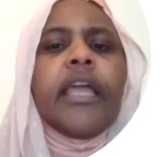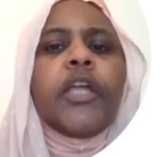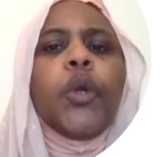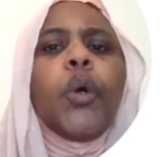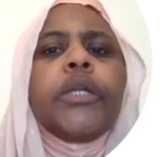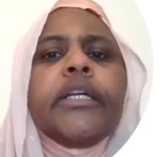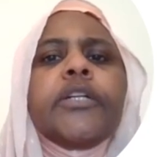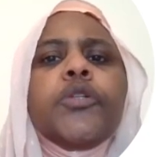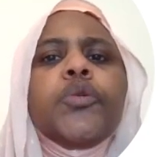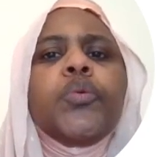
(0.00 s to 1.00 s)
In order
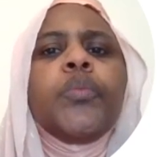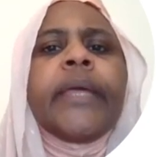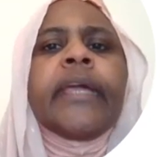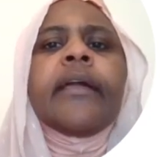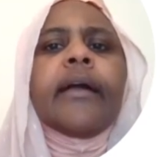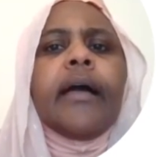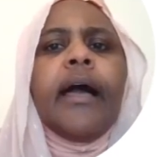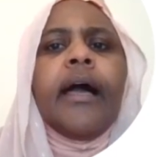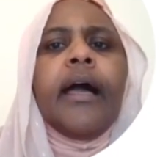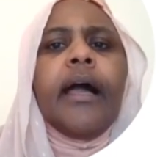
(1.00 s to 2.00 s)
to make
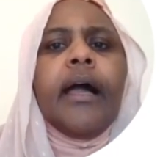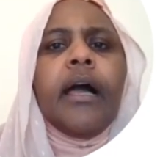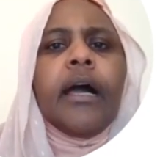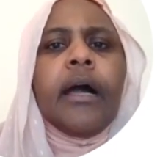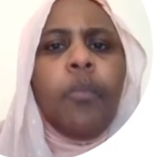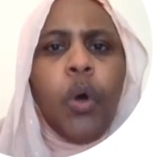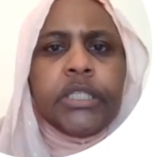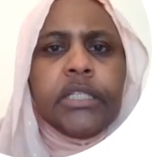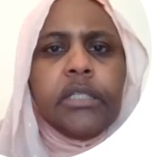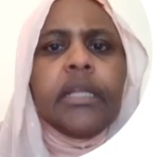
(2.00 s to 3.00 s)
a
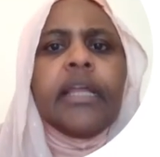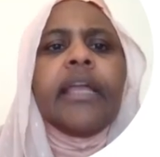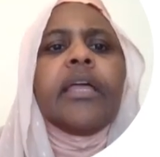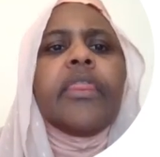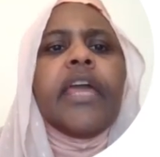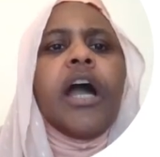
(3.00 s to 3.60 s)
model, there